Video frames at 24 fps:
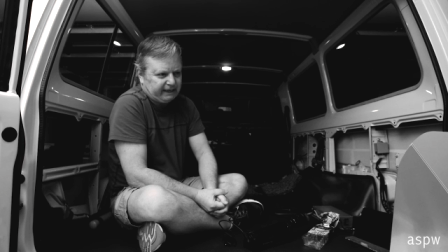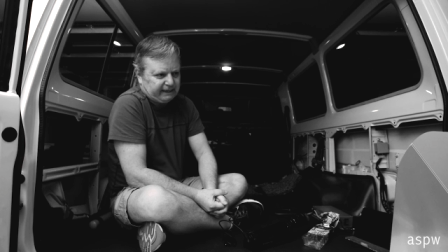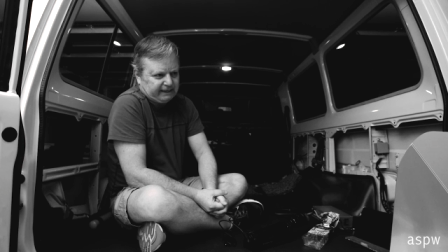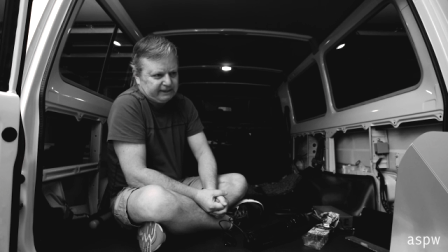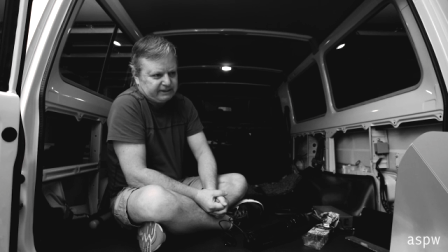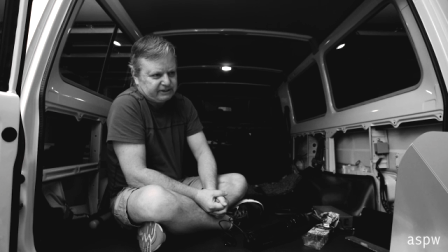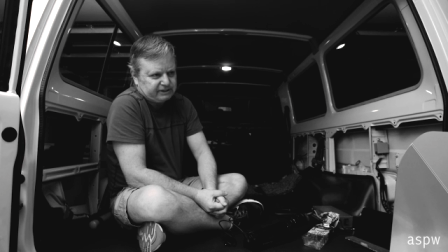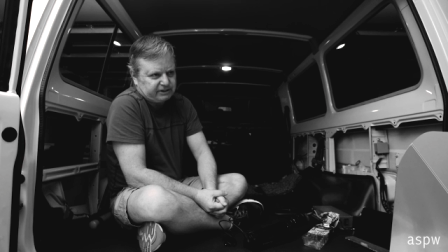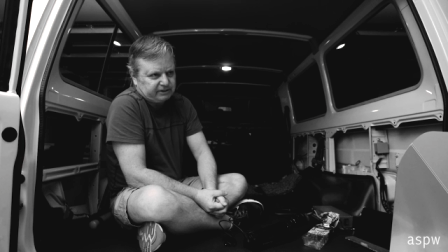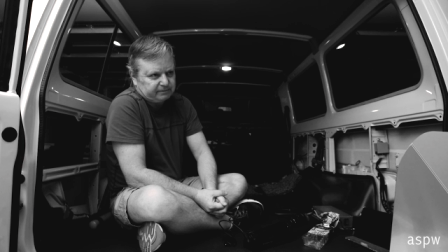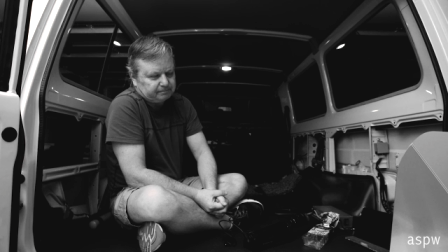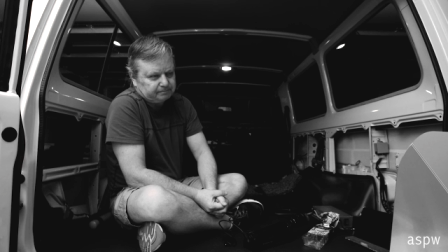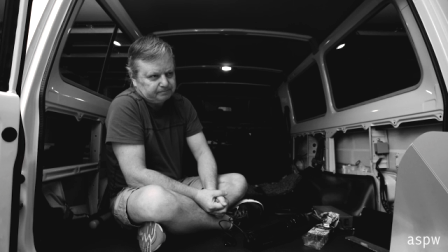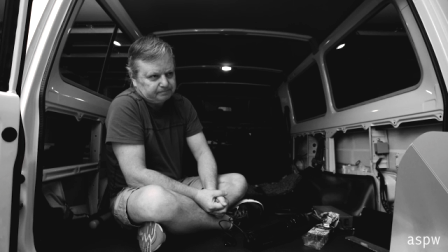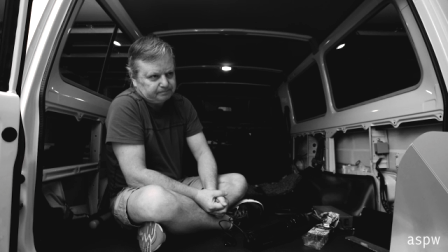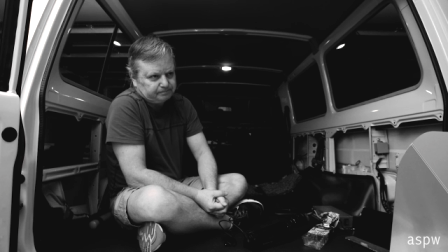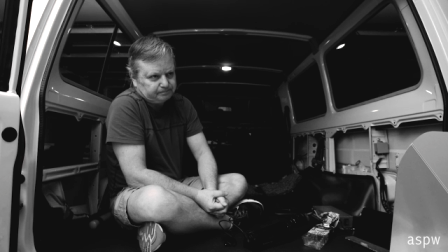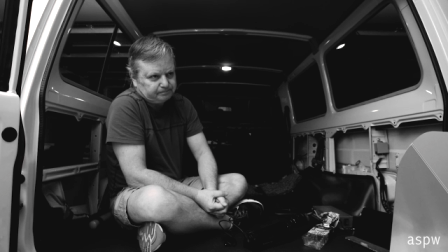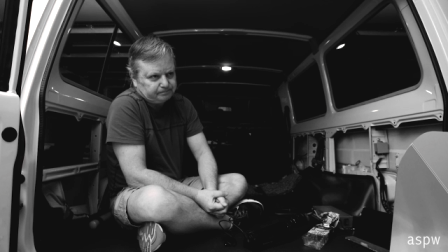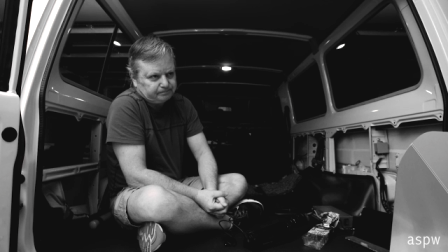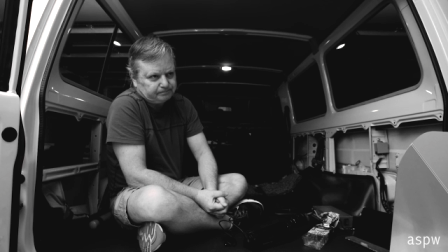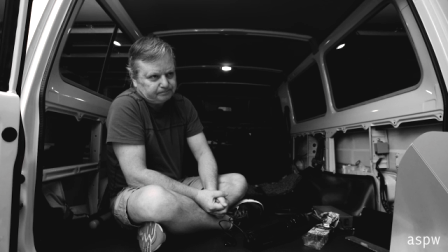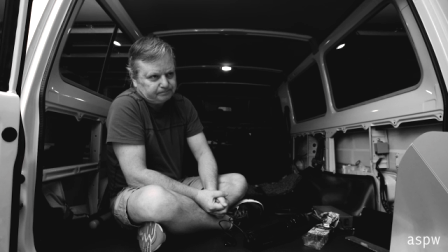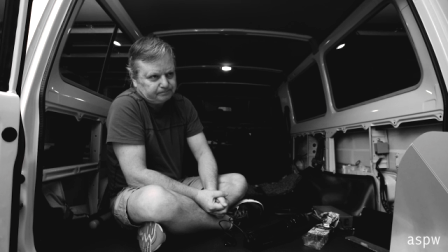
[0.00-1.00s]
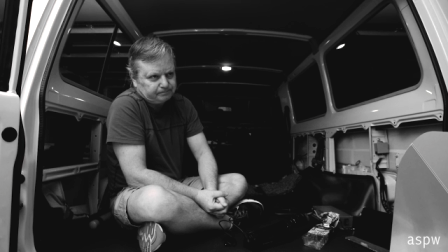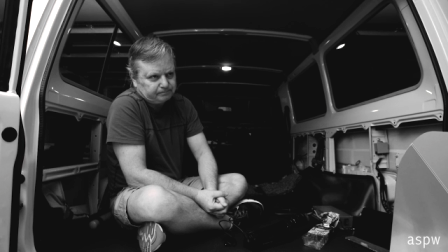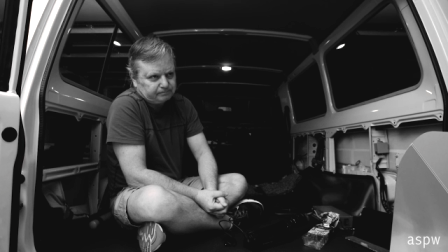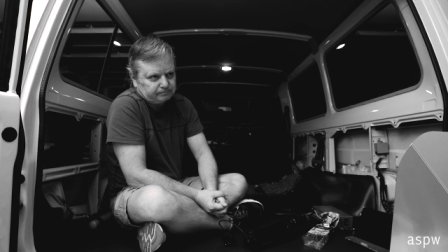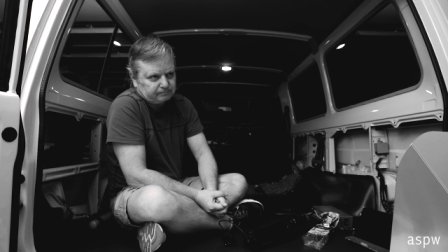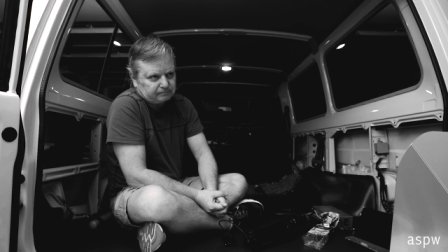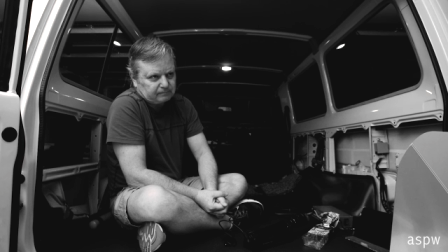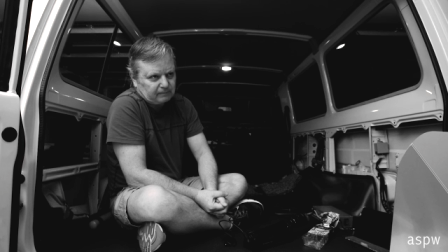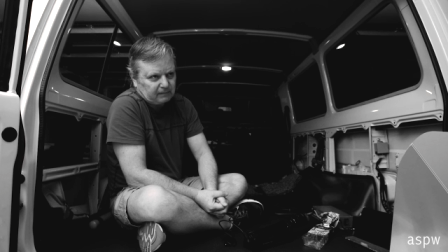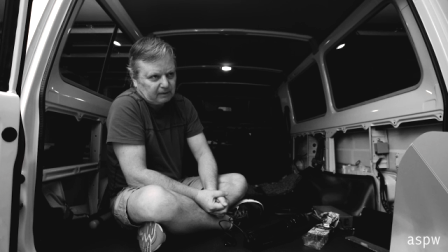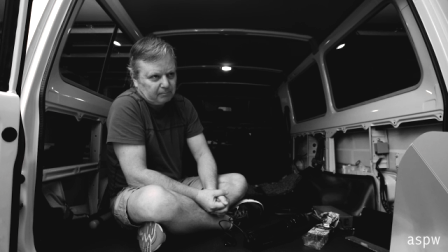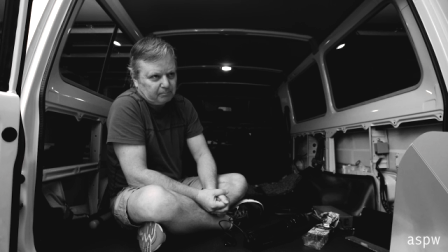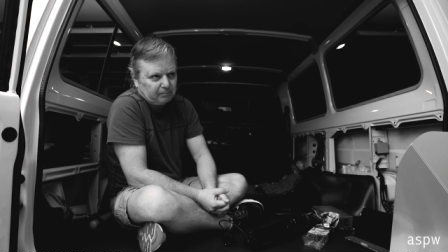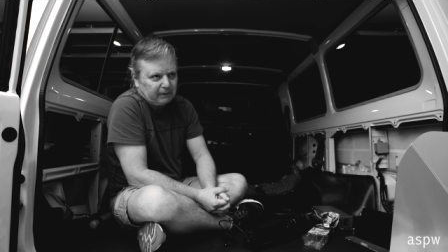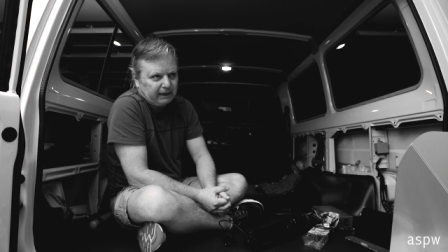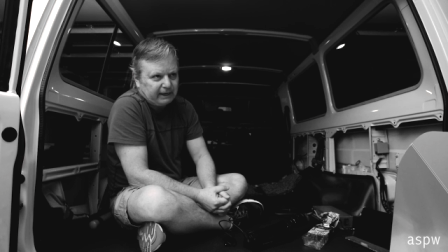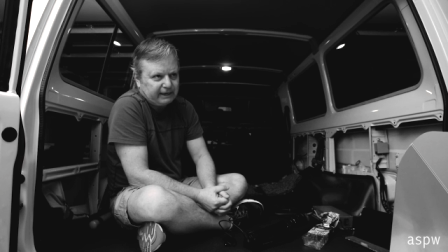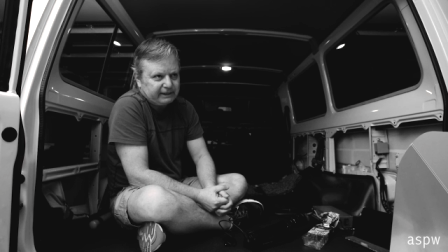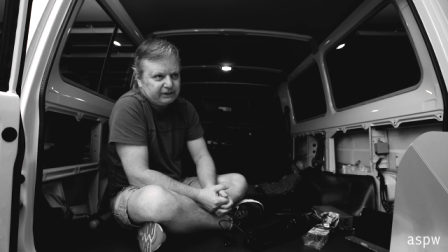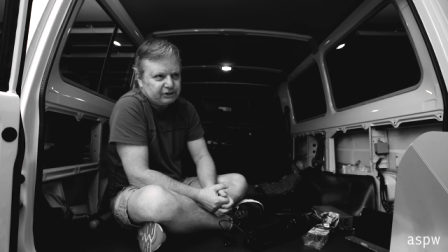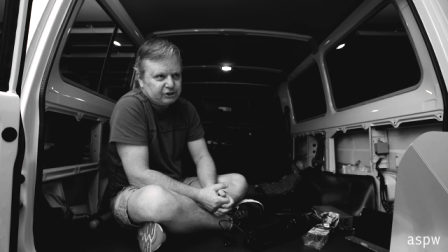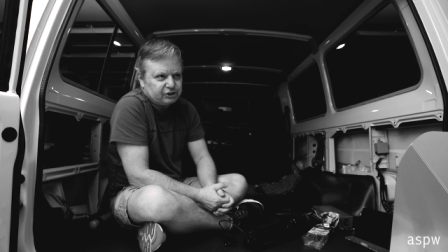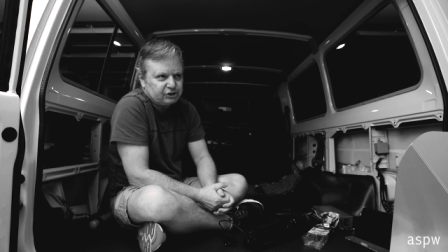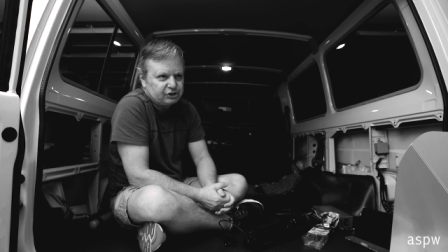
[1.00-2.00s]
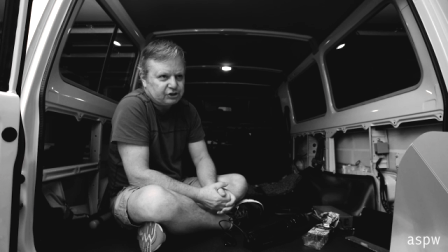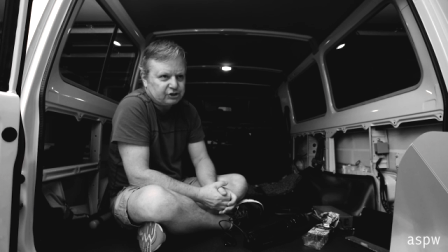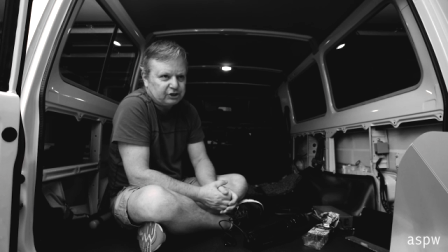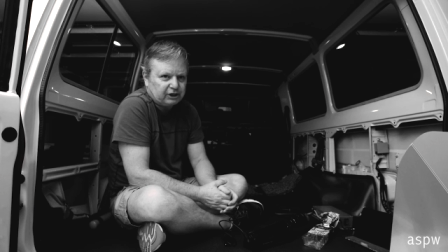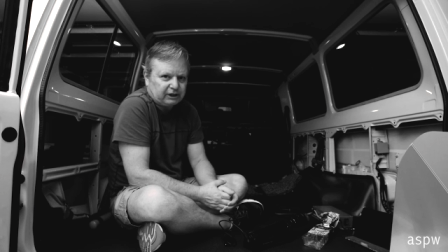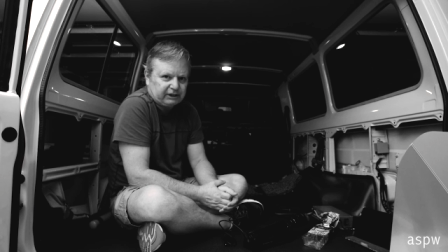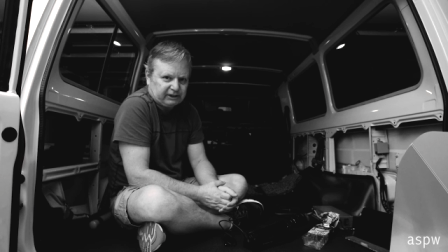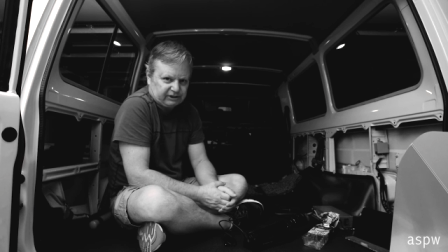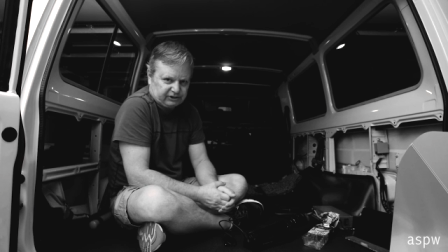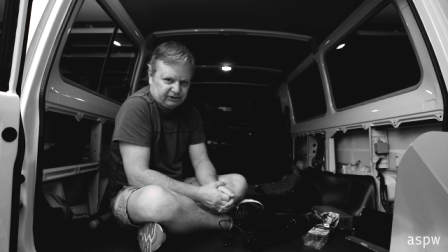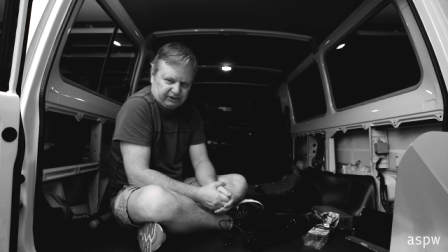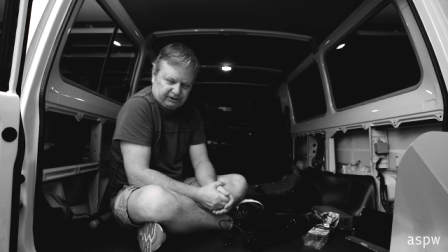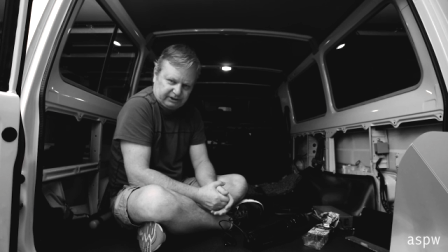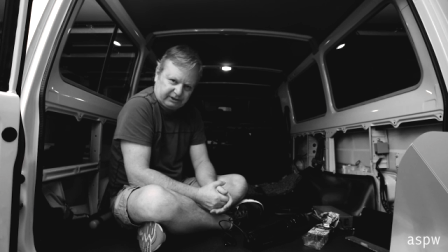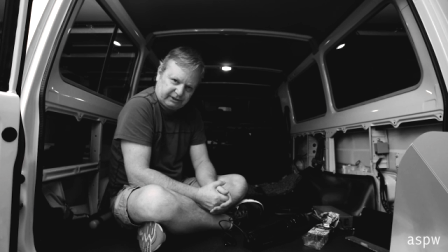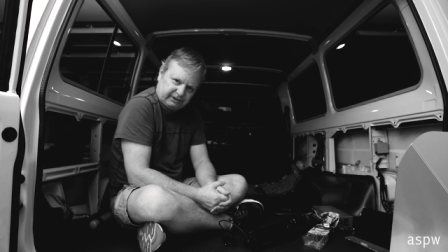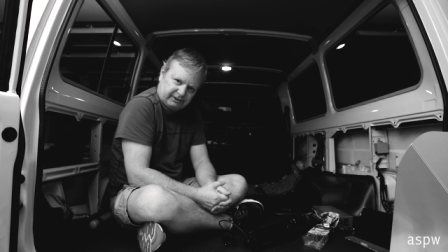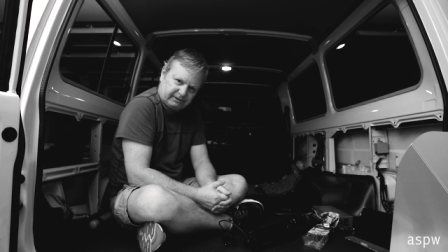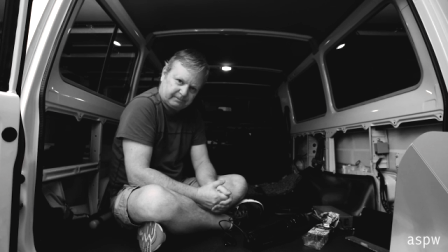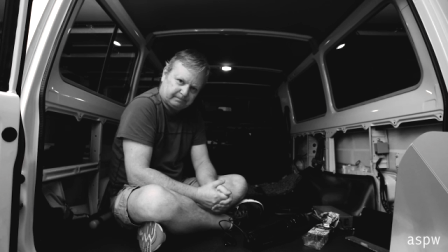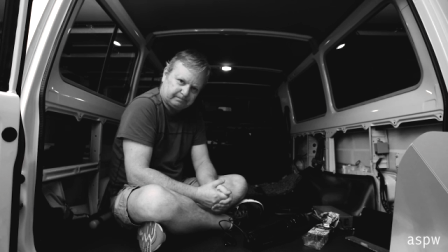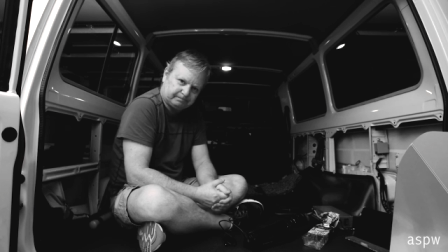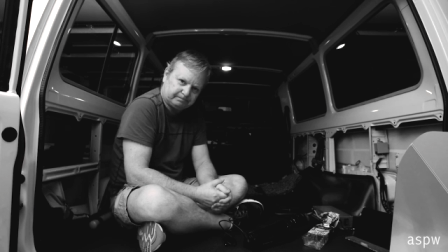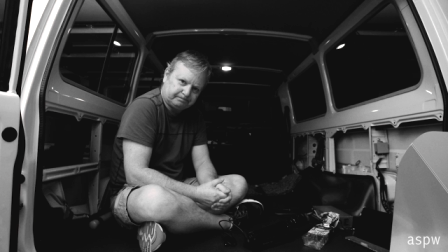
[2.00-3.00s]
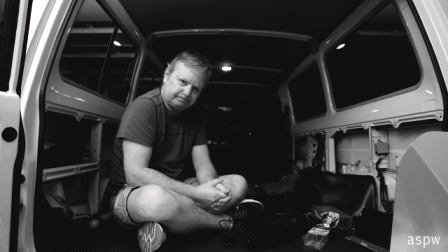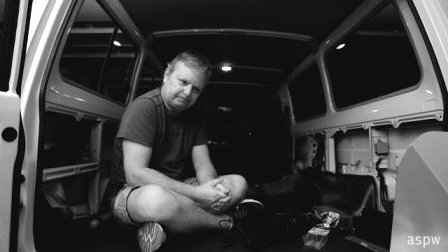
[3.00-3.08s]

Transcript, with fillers: is my genesis.